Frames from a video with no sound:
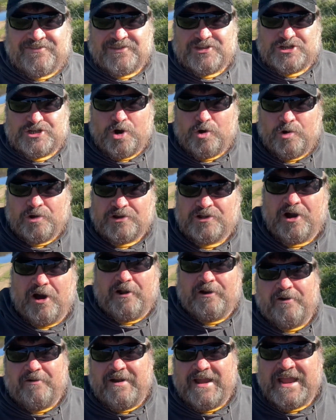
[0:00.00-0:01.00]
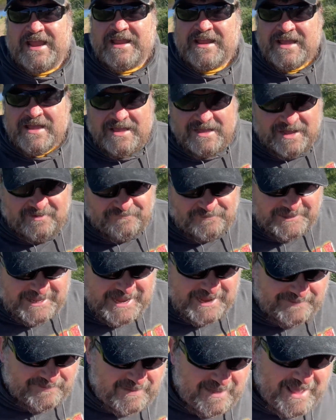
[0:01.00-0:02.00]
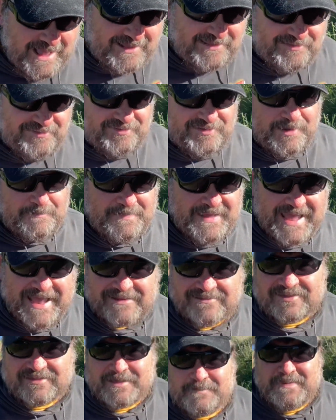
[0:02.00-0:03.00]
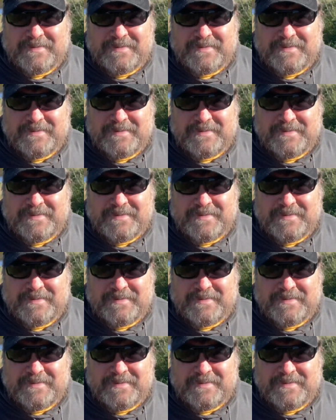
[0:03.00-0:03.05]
the Sean Connery of Lear-likes compared to the